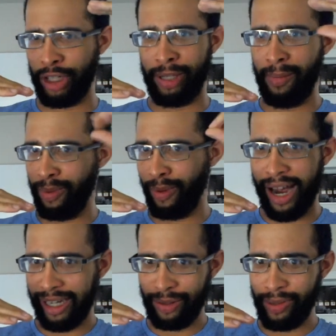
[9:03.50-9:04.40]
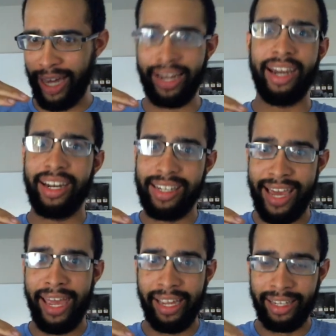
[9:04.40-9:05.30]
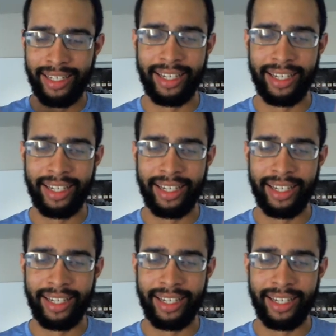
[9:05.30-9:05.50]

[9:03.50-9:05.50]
simple, I can do that in a day.